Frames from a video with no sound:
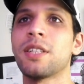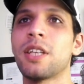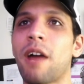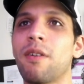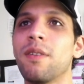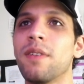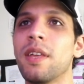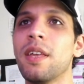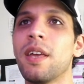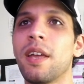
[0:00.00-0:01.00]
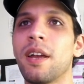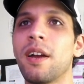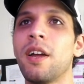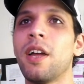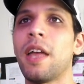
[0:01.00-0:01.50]
Gary Vee here,
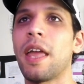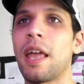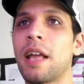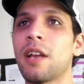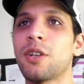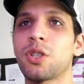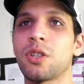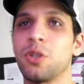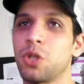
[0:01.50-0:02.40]
English,